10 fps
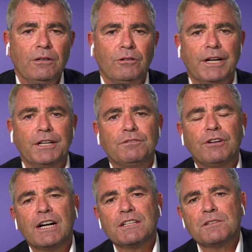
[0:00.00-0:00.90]
Great
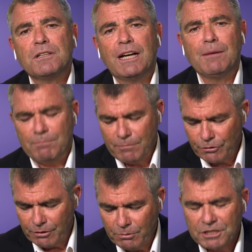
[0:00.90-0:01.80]
advice.
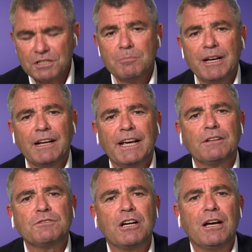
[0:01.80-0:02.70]
Miriam, we're just about out
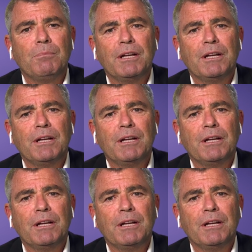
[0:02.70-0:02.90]
of time,